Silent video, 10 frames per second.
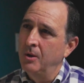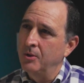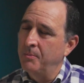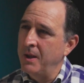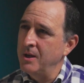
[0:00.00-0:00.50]

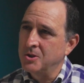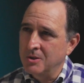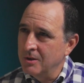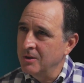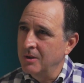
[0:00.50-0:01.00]
the
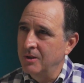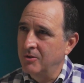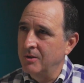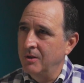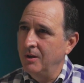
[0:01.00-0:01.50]
patient? Is
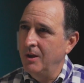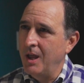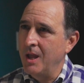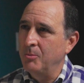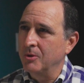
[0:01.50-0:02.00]
it
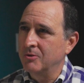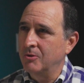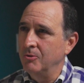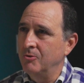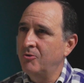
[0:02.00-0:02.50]
able
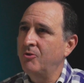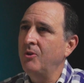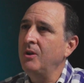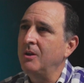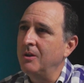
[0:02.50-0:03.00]
to
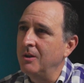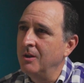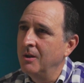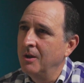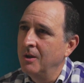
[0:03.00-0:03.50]
see
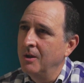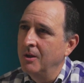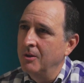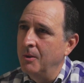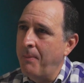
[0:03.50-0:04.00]

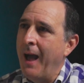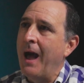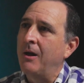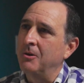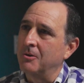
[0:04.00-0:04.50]
the
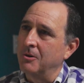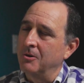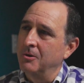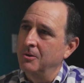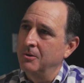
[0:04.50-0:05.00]

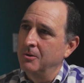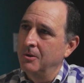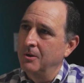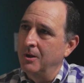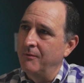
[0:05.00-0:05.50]
pallor
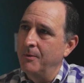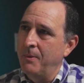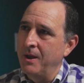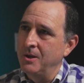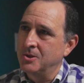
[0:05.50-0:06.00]
of the
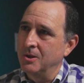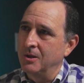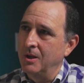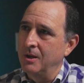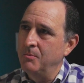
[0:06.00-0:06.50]

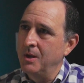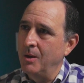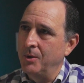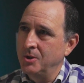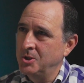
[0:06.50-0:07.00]
patient and be
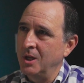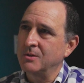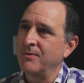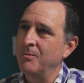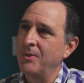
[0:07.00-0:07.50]
able to just
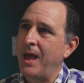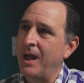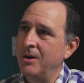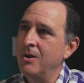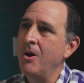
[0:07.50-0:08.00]
from
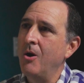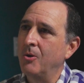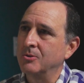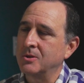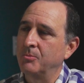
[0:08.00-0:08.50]
that
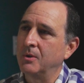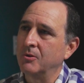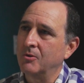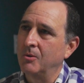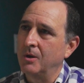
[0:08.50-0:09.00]
know
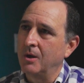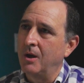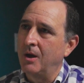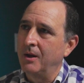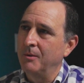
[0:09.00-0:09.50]
something's going
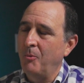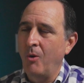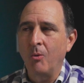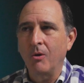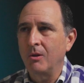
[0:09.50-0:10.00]
on?
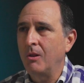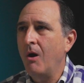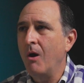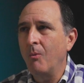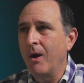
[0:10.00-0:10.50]
Boy, we're a
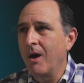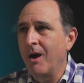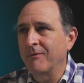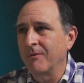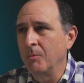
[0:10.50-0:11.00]
long way
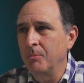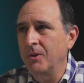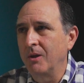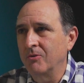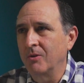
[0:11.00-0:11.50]
off from
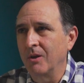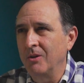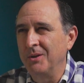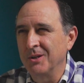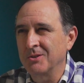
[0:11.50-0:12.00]
replacing
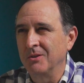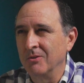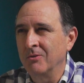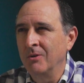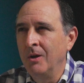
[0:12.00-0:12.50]

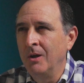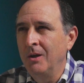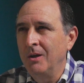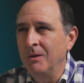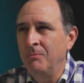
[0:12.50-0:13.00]
clinicians
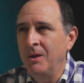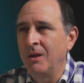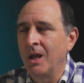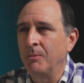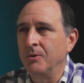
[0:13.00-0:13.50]
in
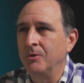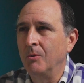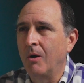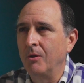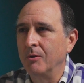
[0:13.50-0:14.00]
being able to
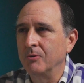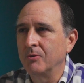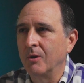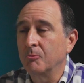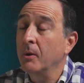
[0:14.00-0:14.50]
do all those
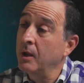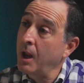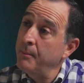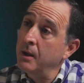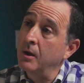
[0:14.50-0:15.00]
things. But can
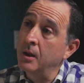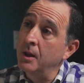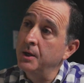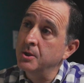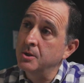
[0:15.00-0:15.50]
I make a
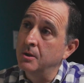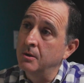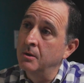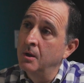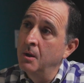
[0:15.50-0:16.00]

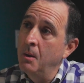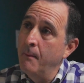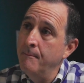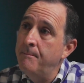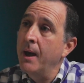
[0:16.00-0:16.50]
clinician
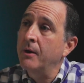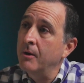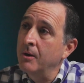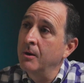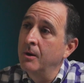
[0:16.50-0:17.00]

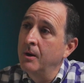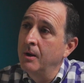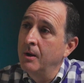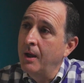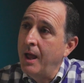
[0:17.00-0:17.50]
better
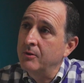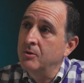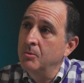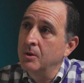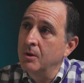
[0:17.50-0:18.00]
at
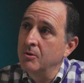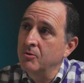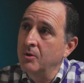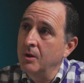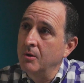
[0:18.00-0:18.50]
doing
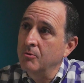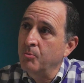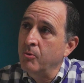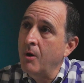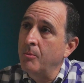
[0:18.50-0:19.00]
those things?
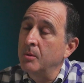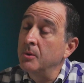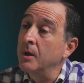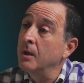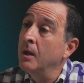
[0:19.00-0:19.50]

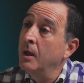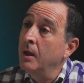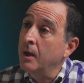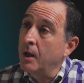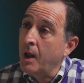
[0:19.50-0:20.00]
Probably.
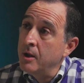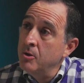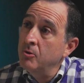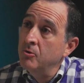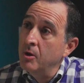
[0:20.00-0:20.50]
Can I
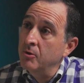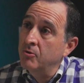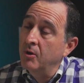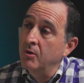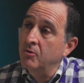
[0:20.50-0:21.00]
use
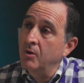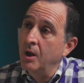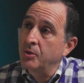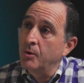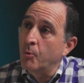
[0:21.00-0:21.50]
those things to
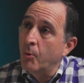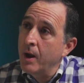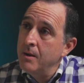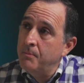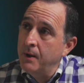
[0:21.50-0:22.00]
get the
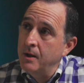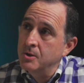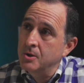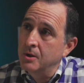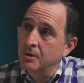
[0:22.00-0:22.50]
right
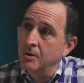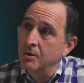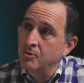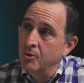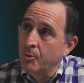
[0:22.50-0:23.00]
patient
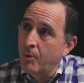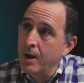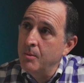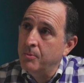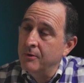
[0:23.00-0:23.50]
to the
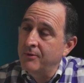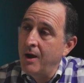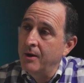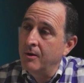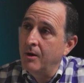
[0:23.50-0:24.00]
right
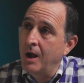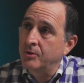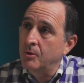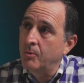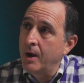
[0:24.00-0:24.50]
provider
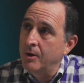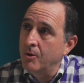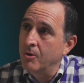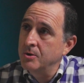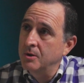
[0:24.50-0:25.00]
at the right
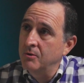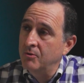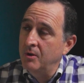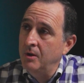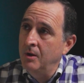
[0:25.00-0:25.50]

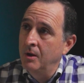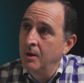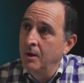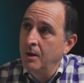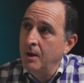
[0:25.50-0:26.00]
urgency?
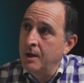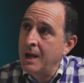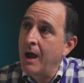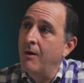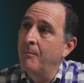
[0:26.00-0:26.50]
And
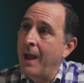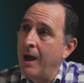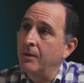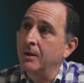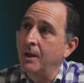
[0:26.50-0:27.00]
now I'm
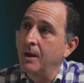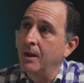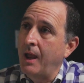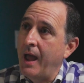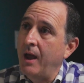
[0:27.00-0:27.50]

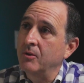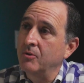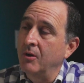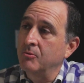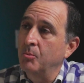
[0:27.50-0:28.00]
allocating
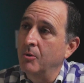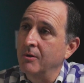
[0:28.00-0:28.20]
access more